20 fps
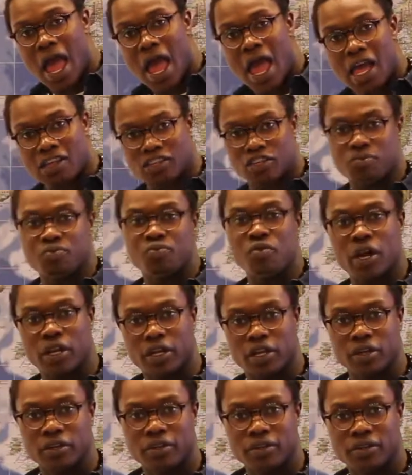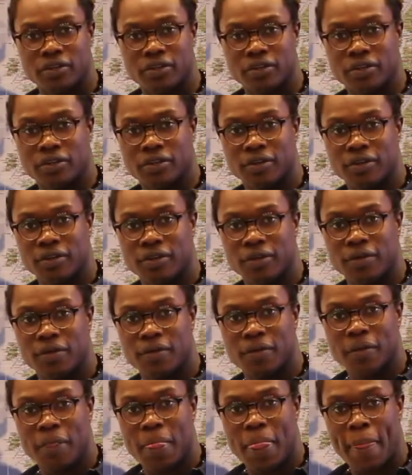As a brother,
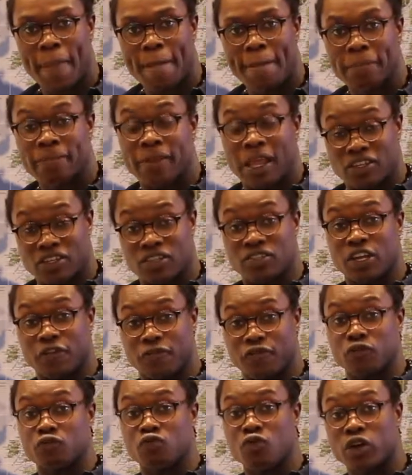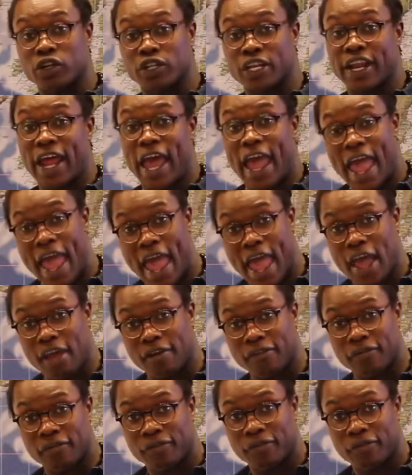that's a different role that I have.